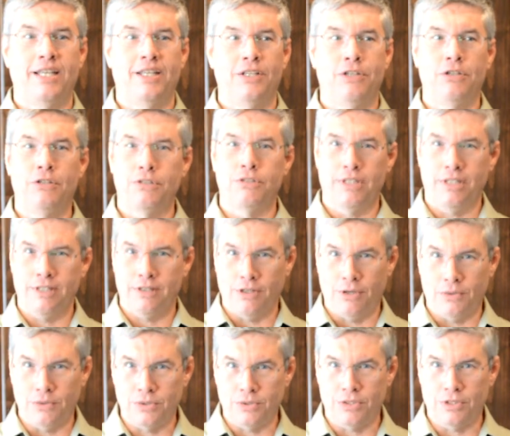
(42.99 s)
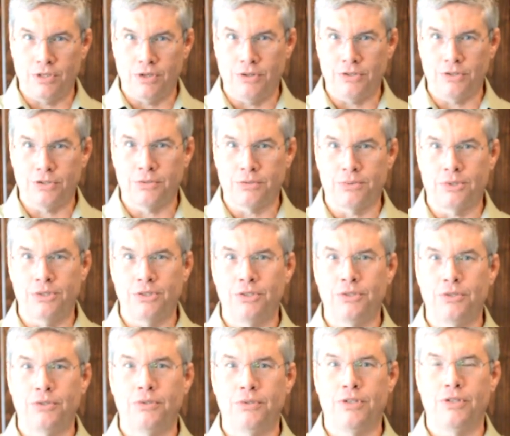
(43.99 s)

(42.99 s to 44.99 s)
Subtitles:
usually those go through.